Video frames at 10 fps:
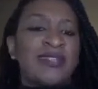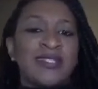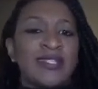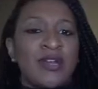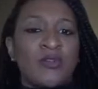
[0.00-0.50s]

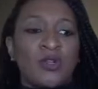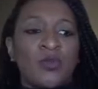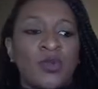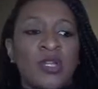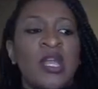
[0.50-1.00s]
That's not going to
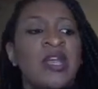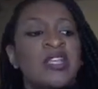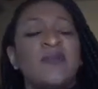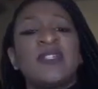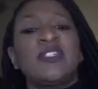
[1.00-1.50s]
work,
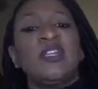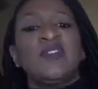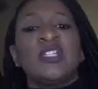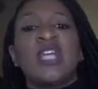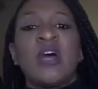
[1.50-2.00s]
especially if
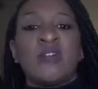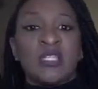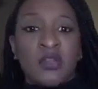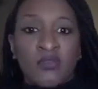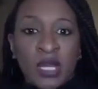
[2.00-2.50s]
the child
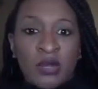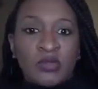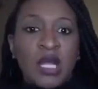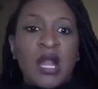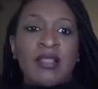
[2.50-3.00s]
is
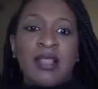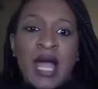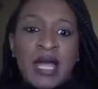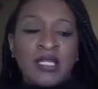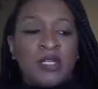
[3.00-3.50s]
around a lot.